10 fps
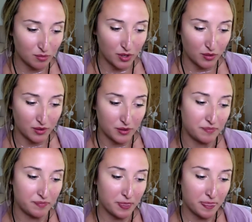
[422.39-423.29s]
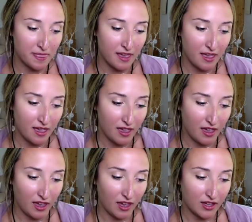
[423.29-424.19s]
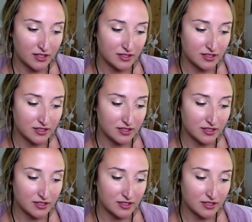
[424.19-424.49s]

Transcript: poem. And